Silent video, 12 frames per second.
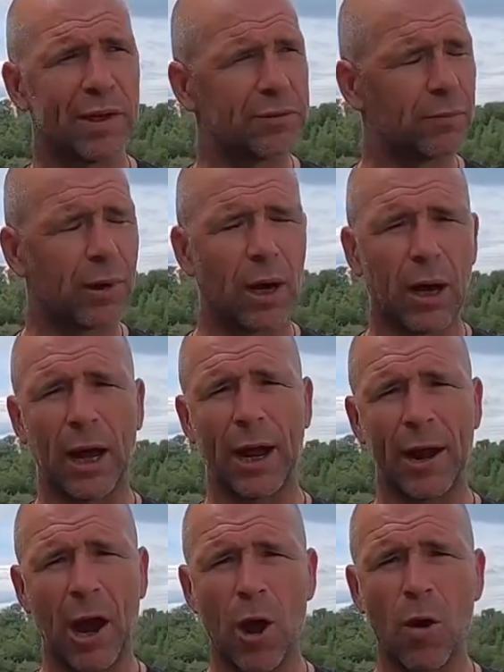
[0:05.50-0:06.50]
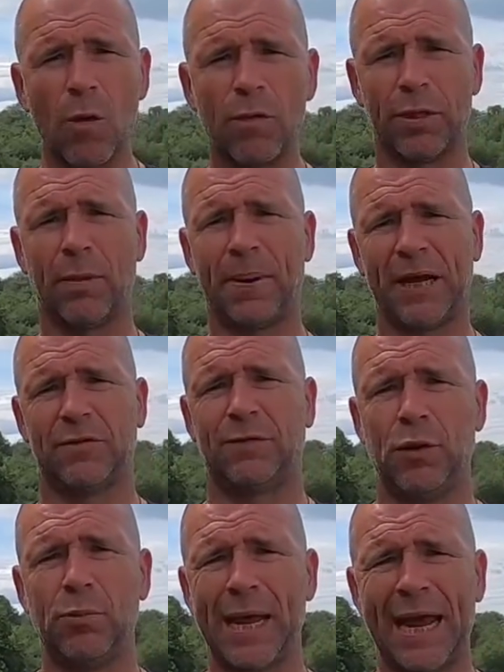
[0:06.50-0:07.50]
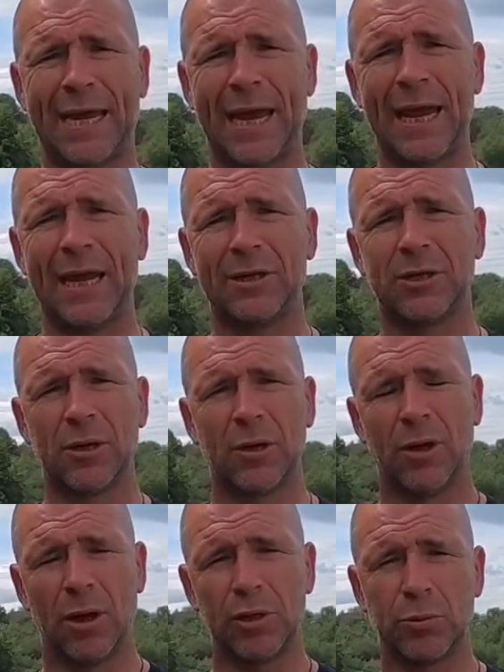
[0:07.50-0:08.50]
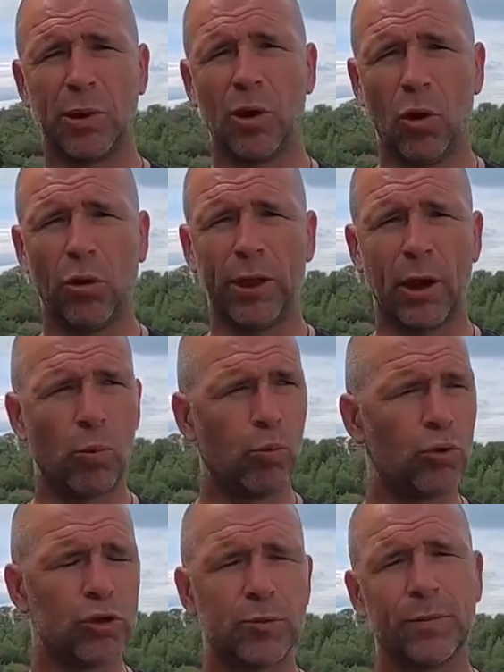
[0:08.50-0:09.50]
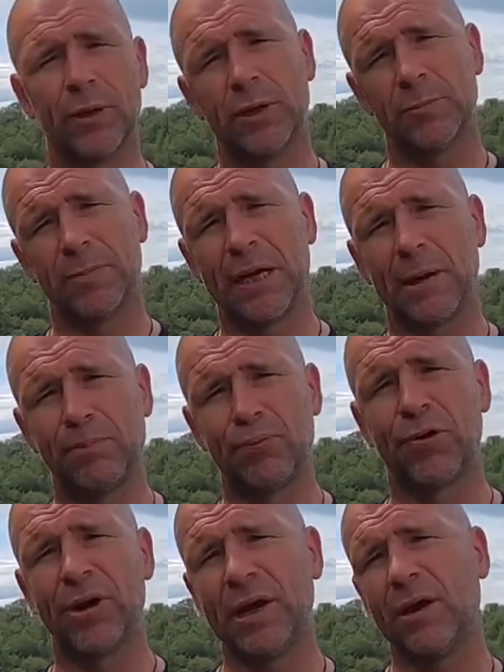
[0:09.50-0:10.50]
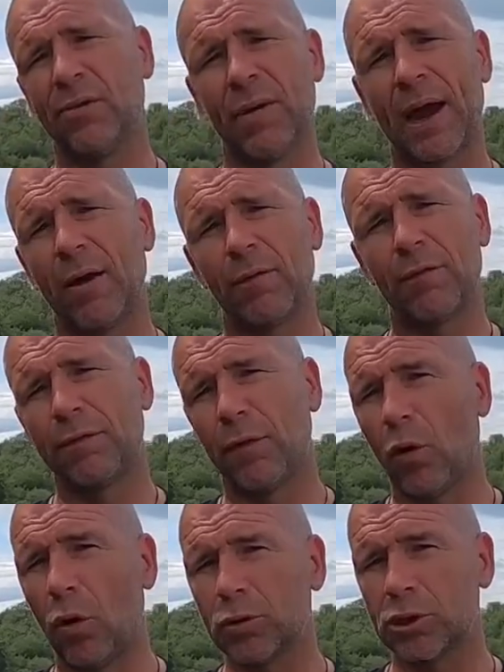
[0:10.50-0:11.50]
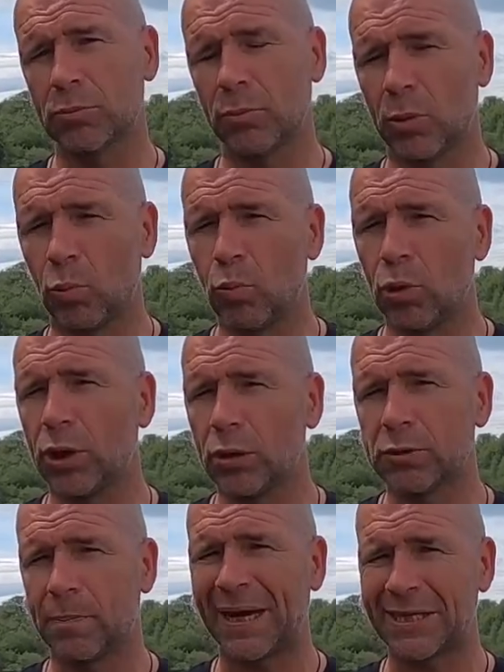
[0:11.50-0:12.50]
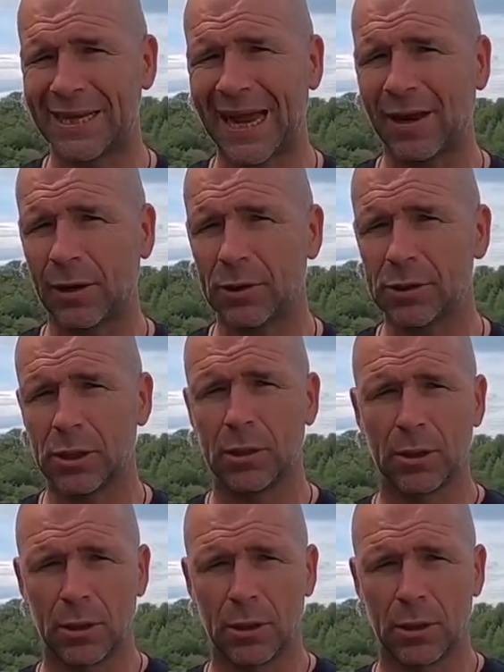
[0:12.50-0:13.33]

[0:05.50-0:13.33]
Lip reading: Reservoir, and over the past few decades, as we all know, Worsborough has been the breeding ground for some of the world's best anglers.